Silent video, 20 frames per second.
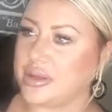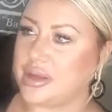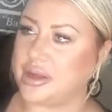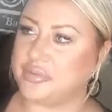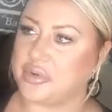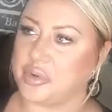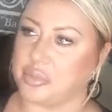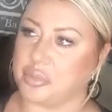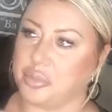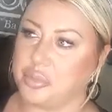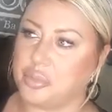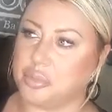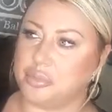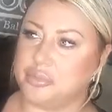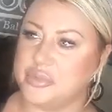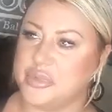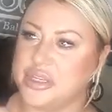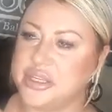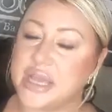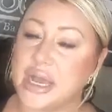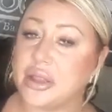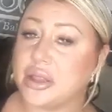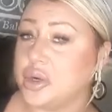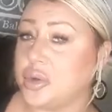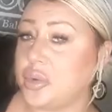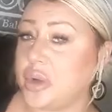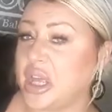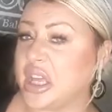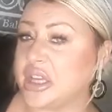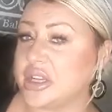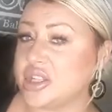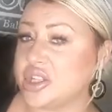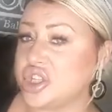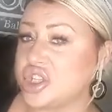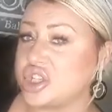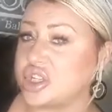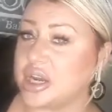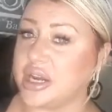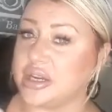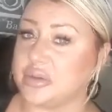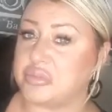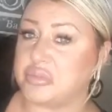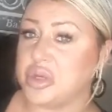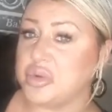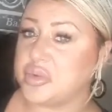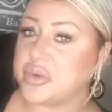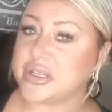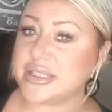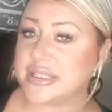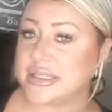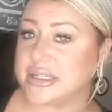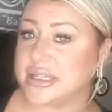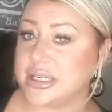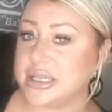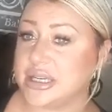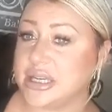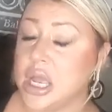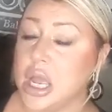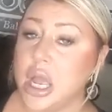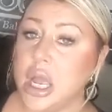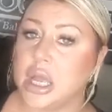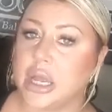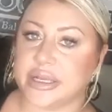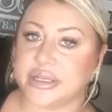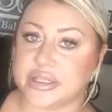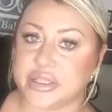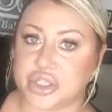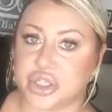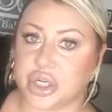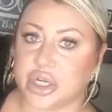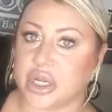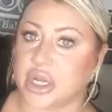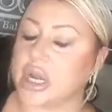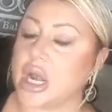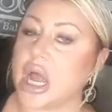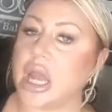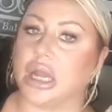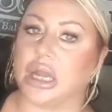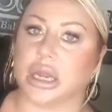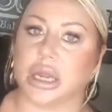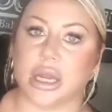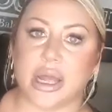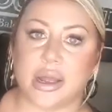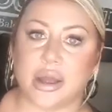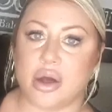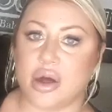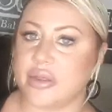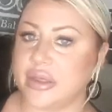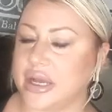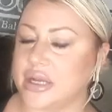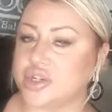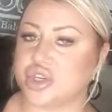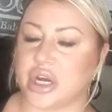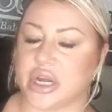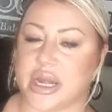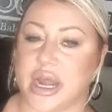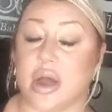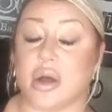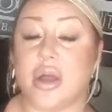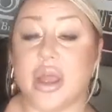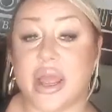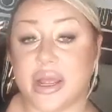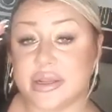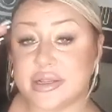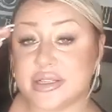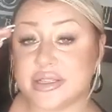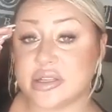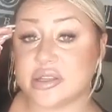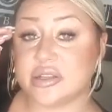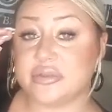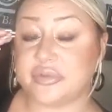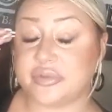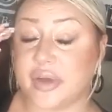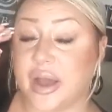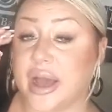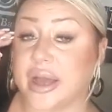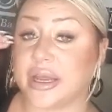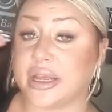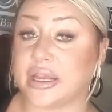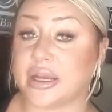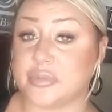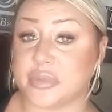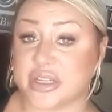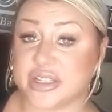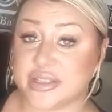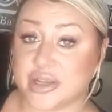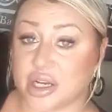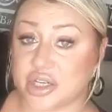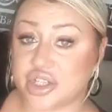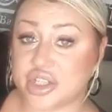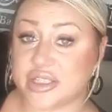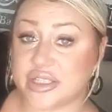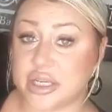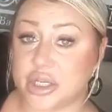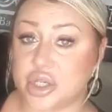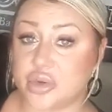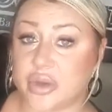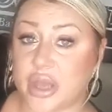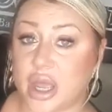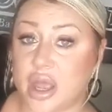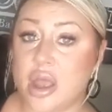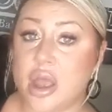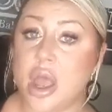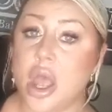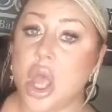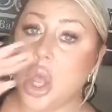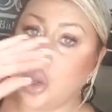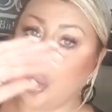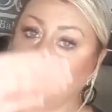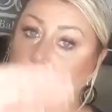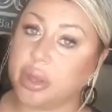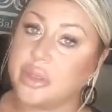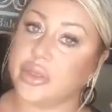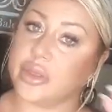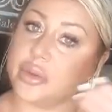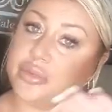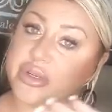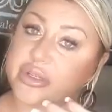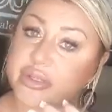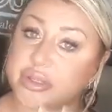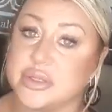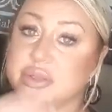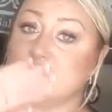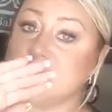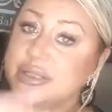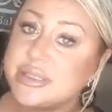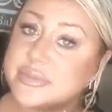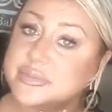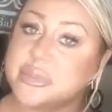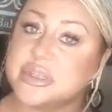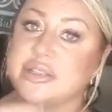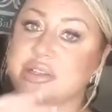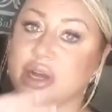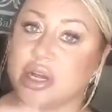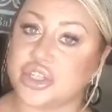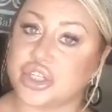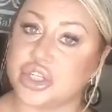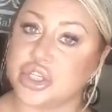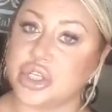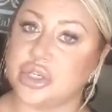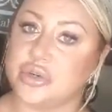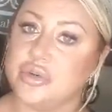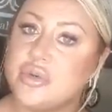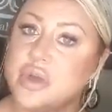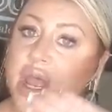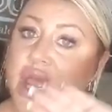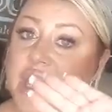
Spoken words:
of a yellowish, kind of mucusy. It's good. Let all that drain out. Hence the lymphatic massages that you get. When the masseuse is massaging you,